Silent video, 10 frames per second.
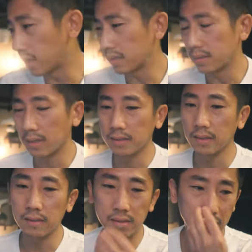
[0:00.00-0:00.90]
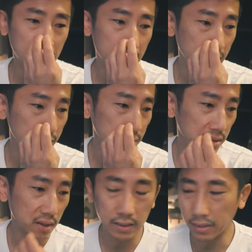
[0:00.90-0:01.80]
I guess that's it. I
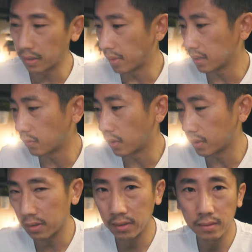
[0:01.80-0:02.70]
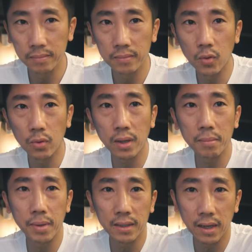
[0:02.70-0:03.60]
gotta get back to work. Okay,
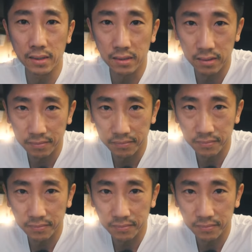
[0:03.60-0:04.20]
bye guys.